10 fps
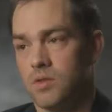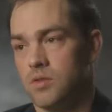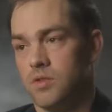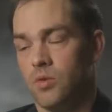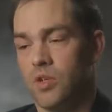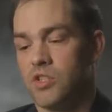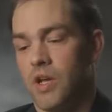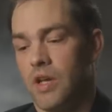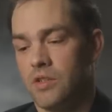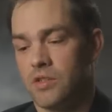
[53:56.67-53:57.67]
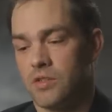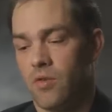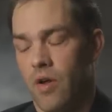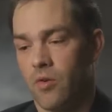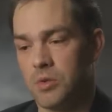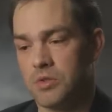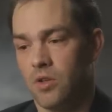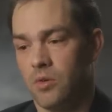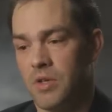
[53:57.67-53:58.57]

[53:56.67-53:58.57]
Was doing a change. Gregory's loaded